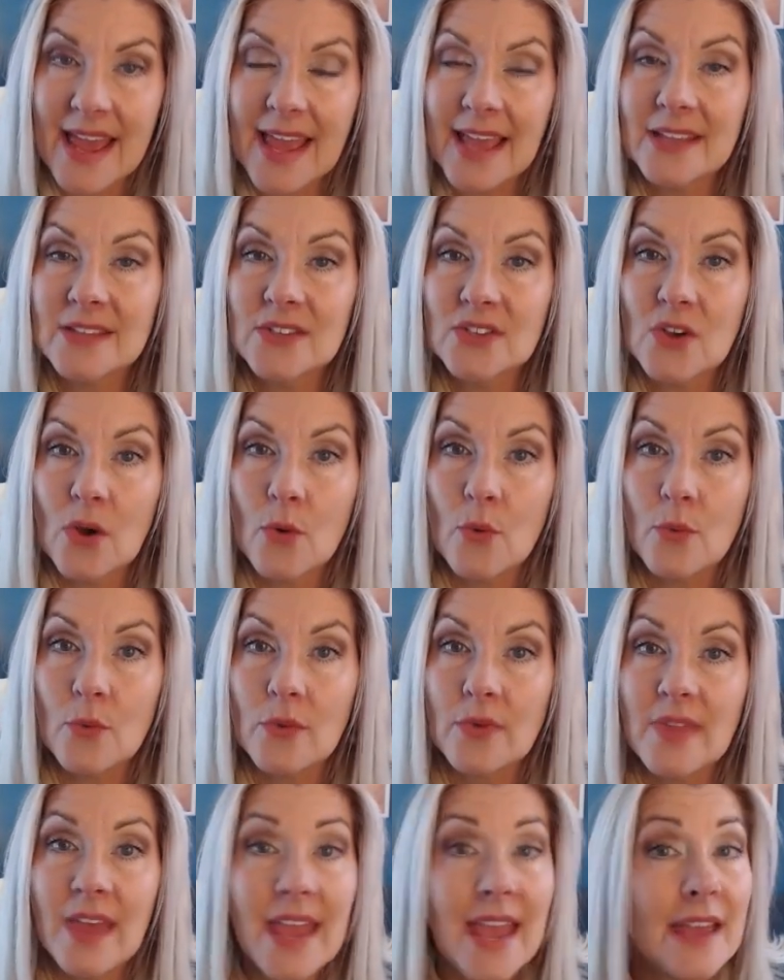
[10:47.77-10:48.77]
And so
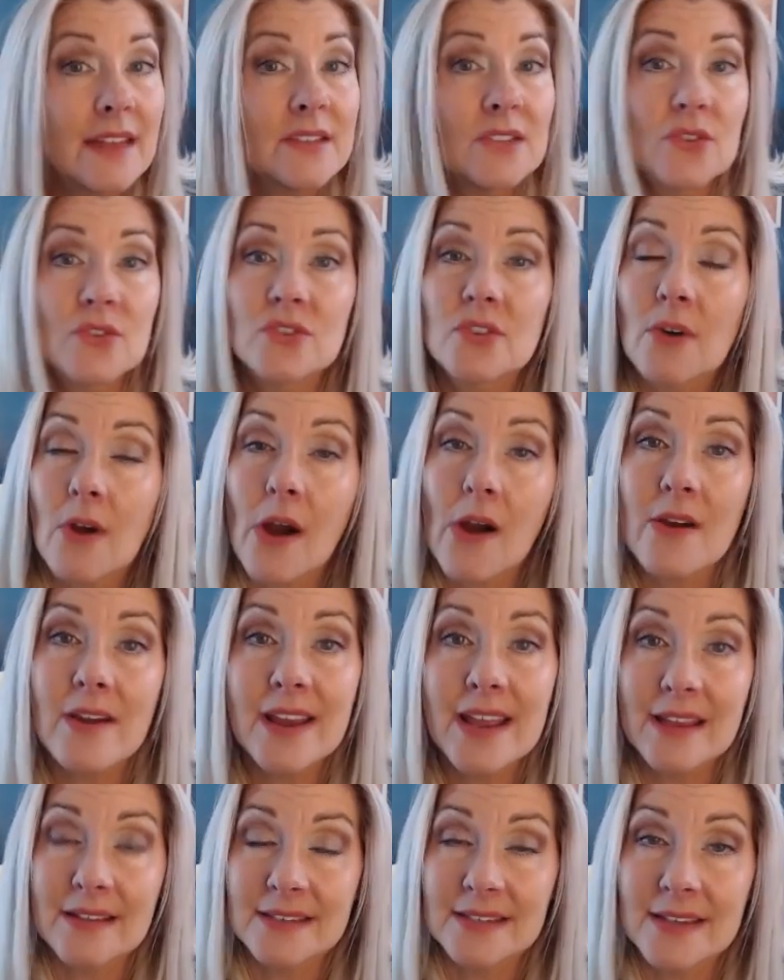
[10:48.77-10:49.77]
the answers are
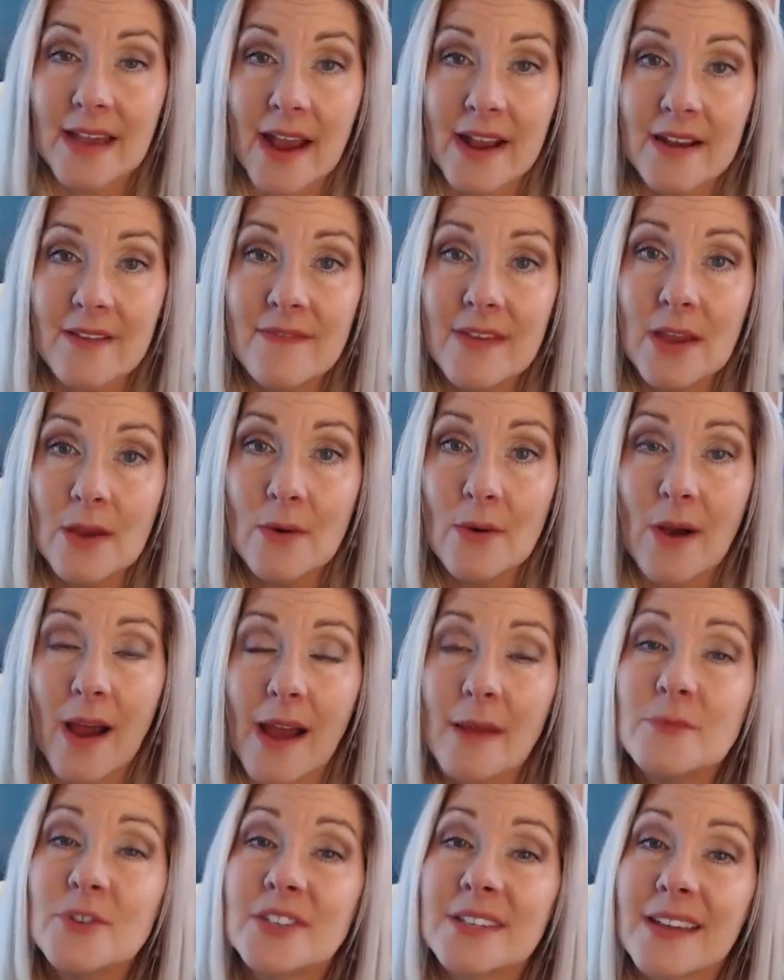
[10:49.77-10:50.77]
already inside of you.
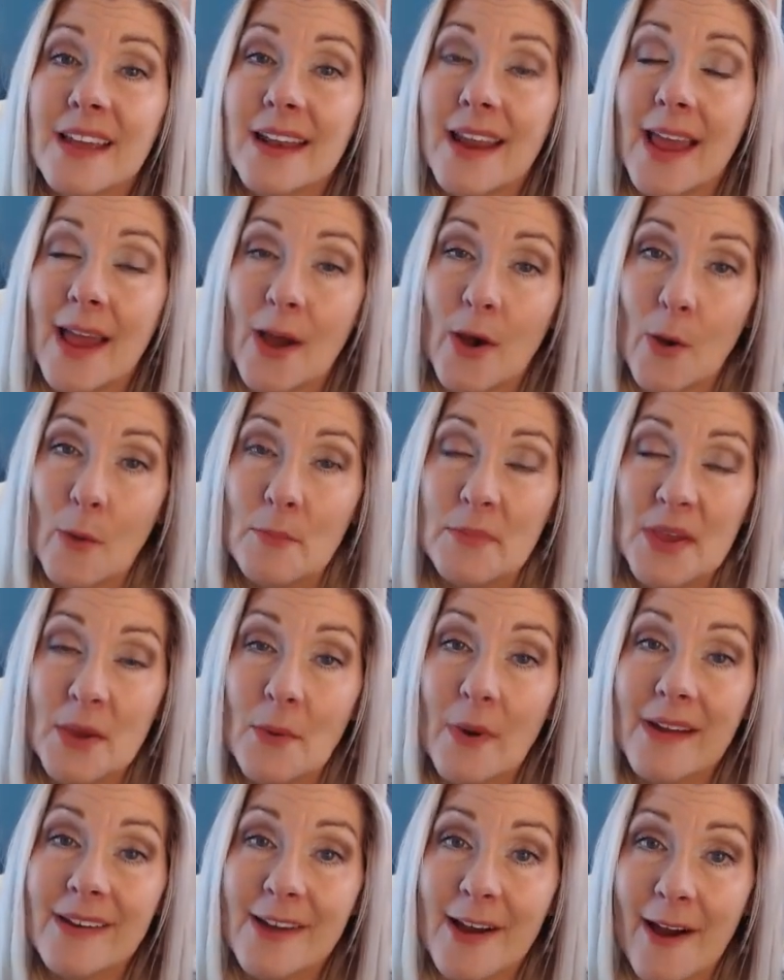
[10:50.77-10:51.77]
I'm just going to help
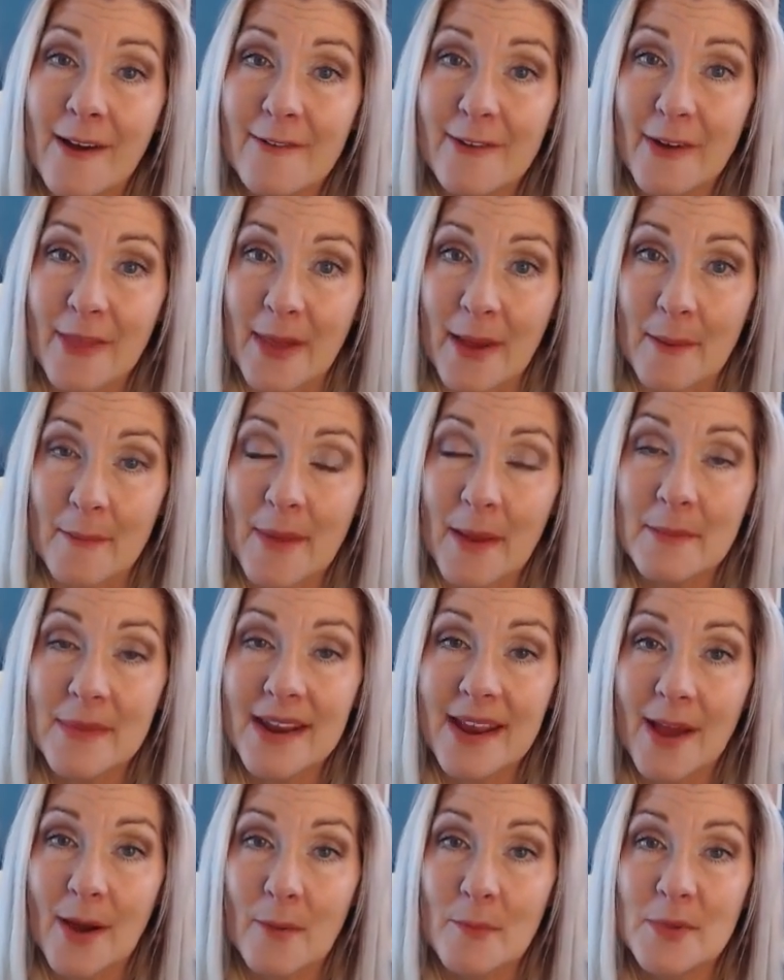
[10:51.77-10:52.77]
you uncover them. I'm going
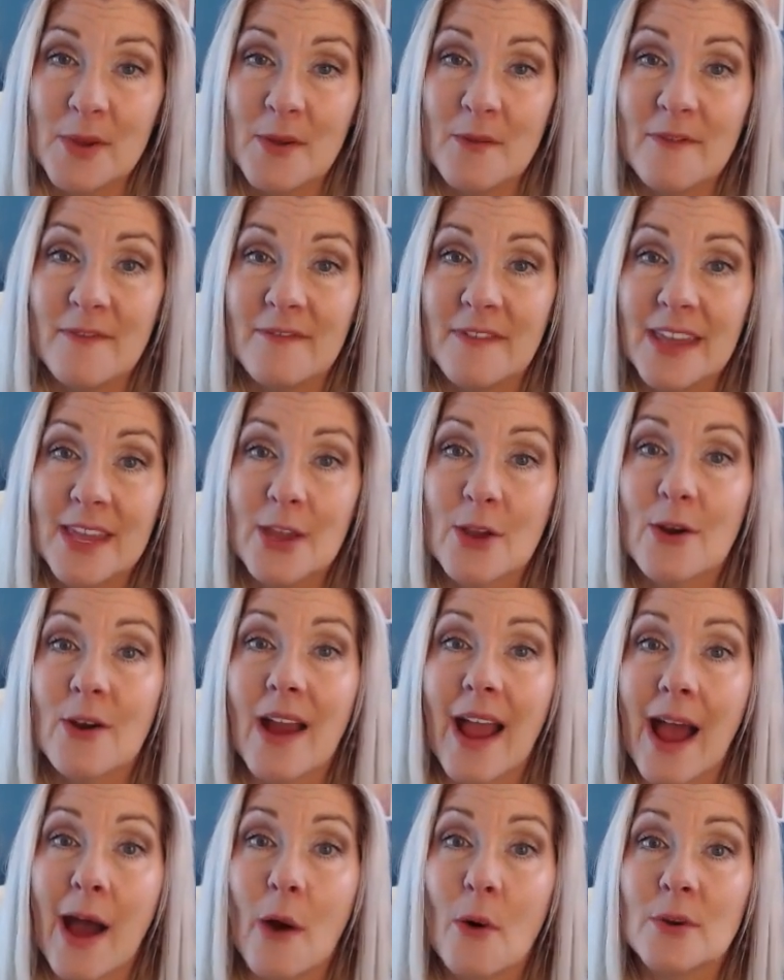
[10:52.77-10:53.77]
to help you figure
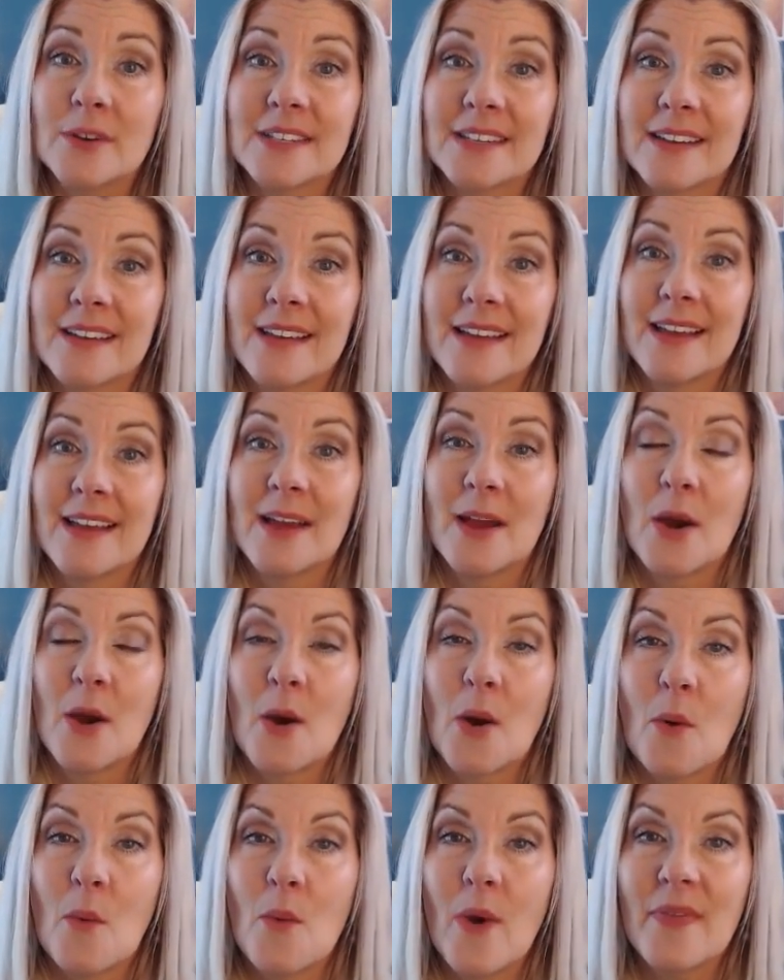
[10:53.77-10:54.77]
out
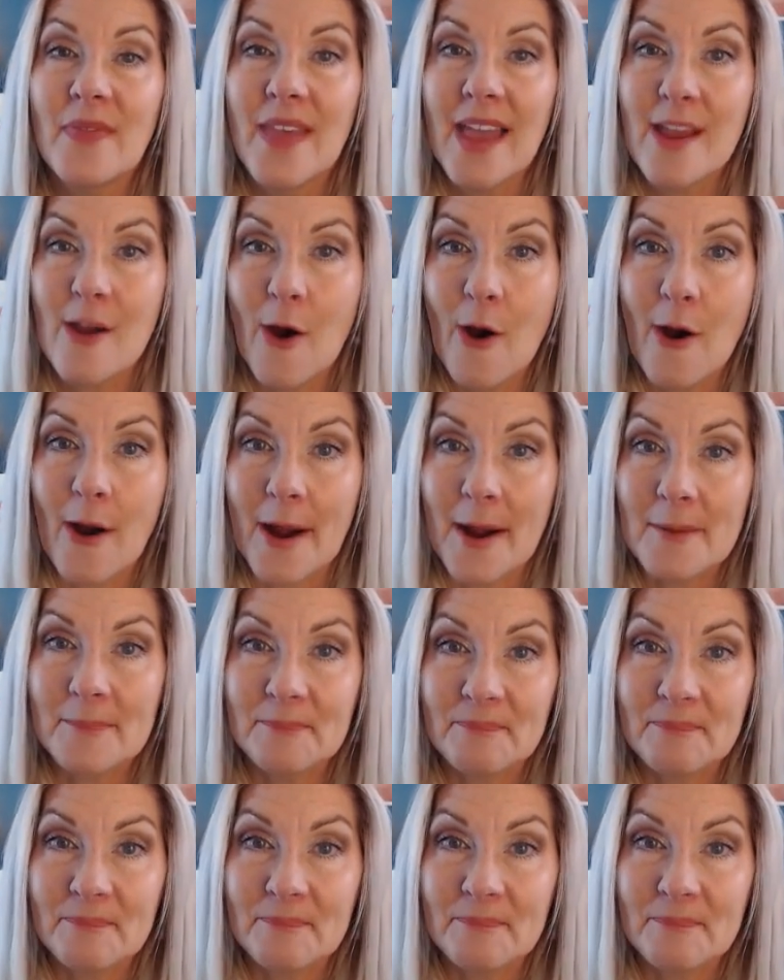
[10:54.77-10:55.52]
what they are.